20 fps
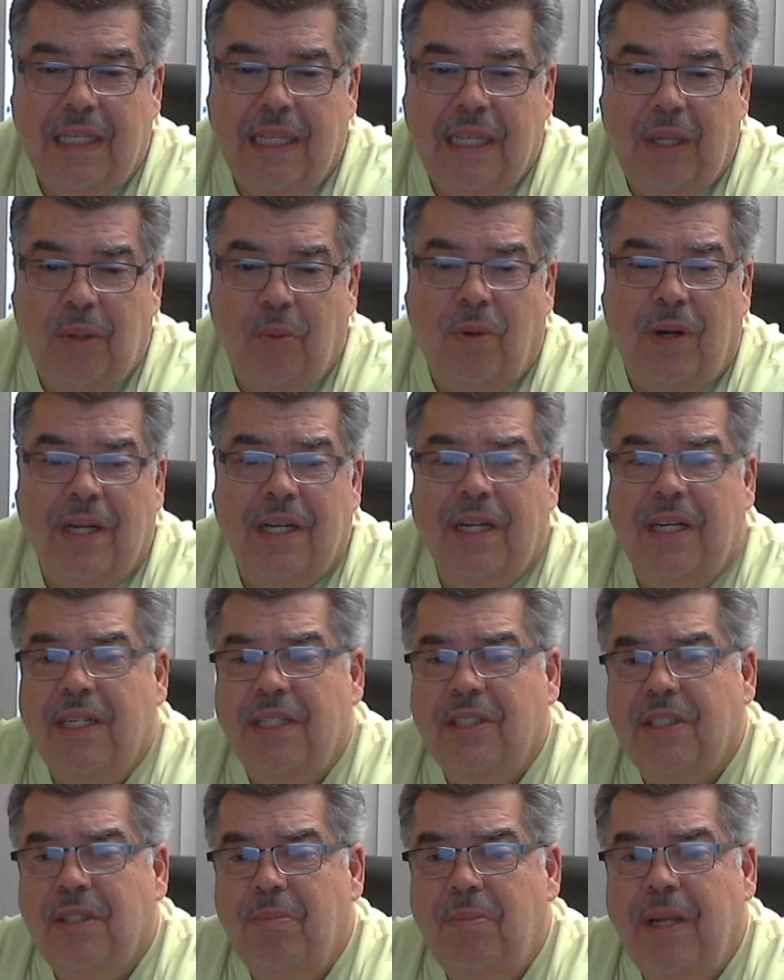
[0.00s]
He wanted
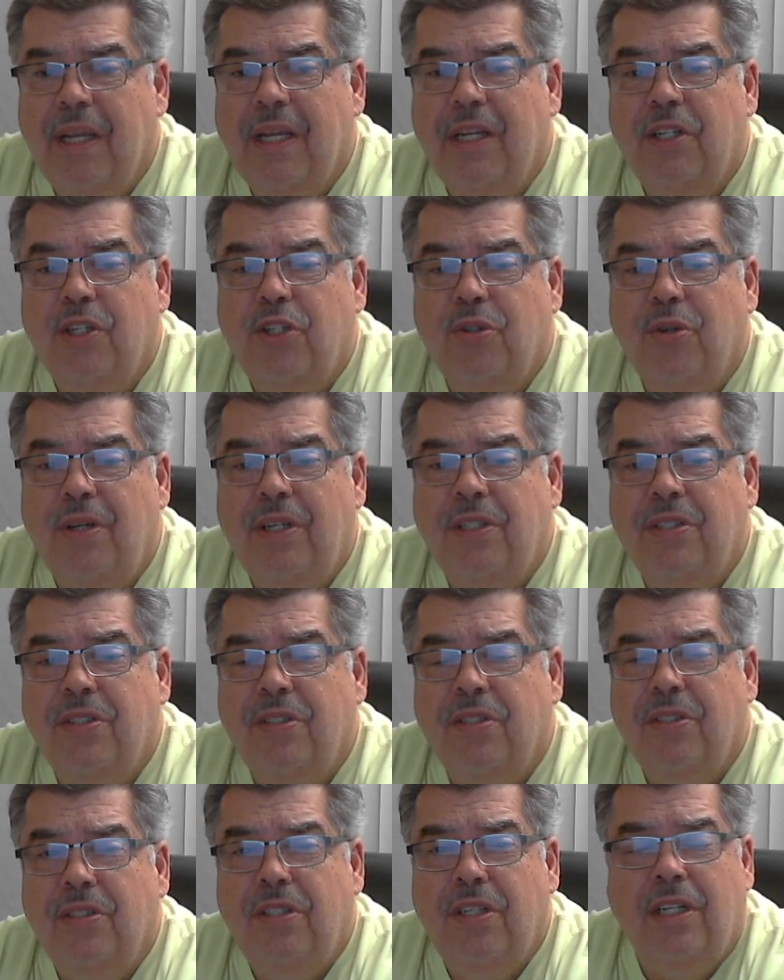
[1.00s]
us to make a
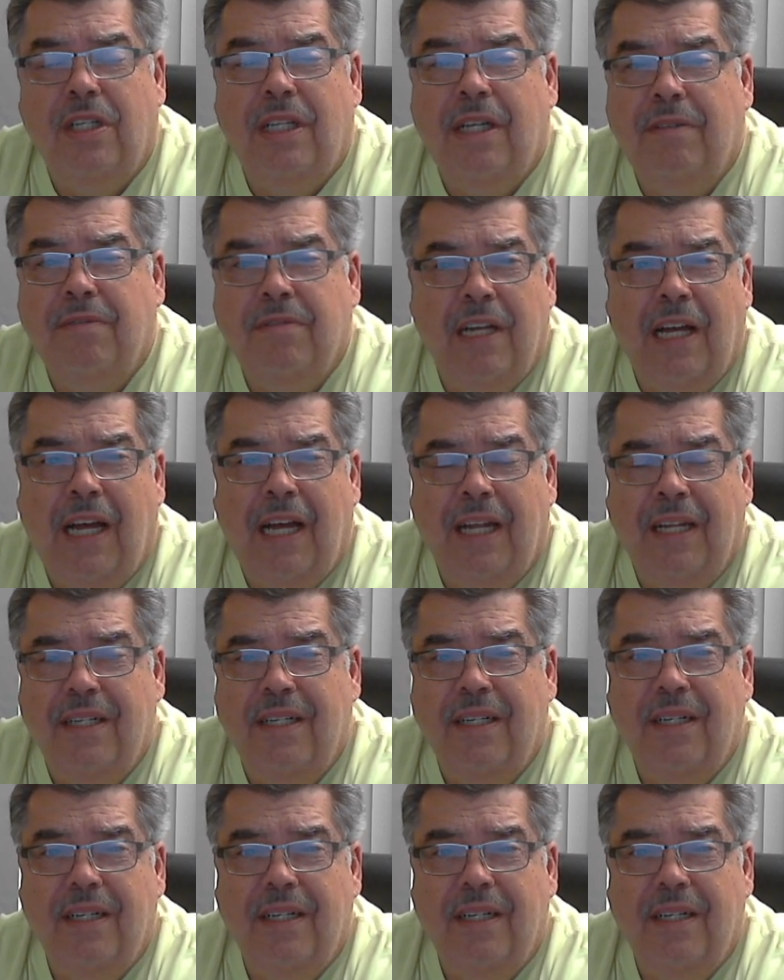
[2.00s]
choice to love God.